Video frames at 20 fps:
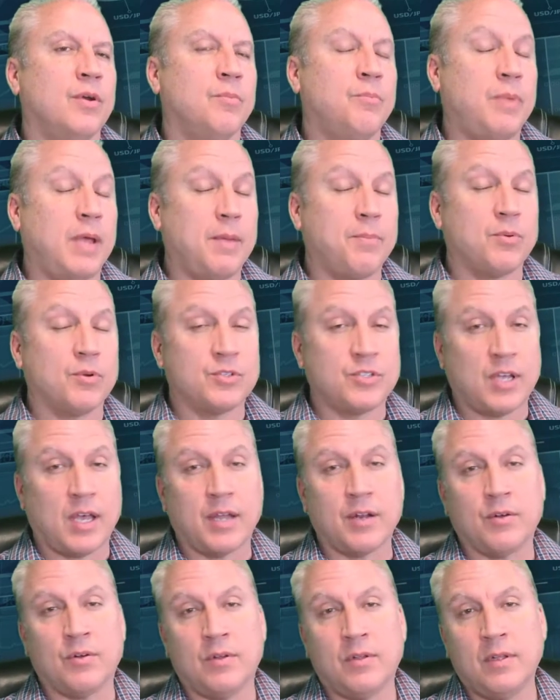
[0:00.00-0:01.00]

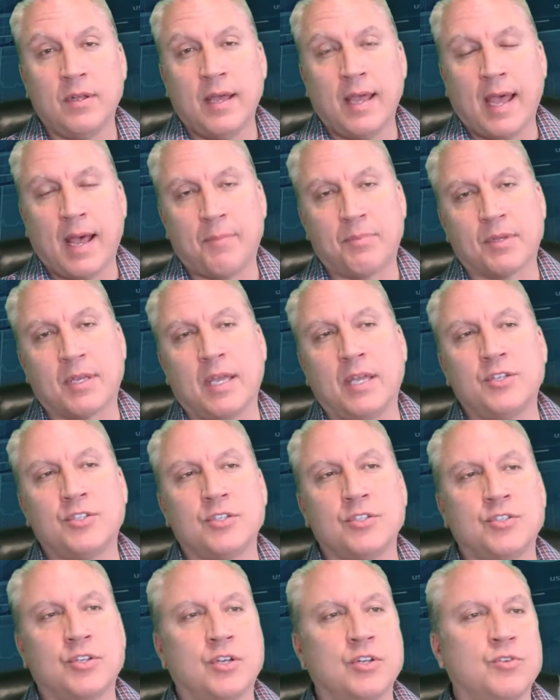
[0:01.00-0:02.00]
title
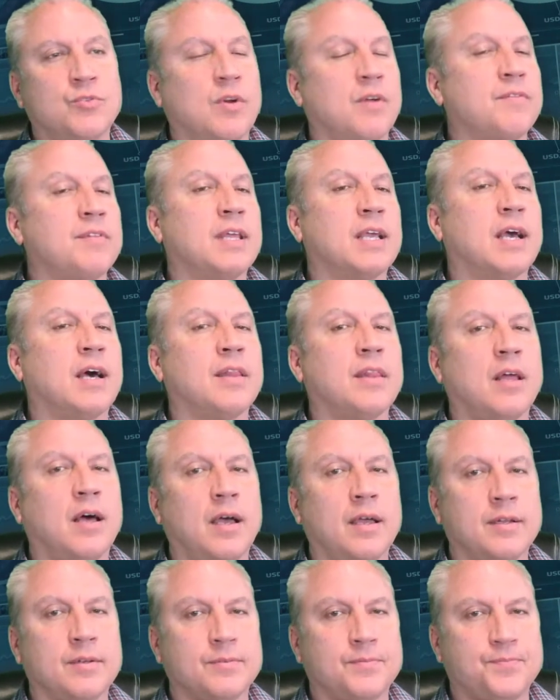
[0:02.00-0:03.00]
applications. You can do everything
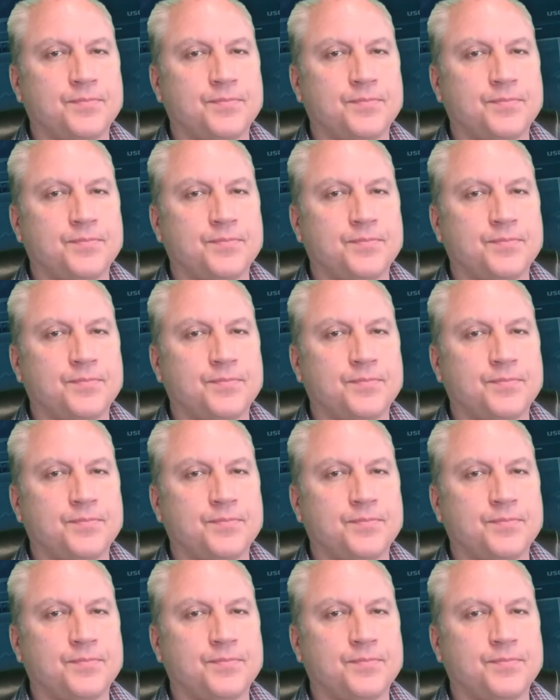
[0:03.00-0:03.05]
online.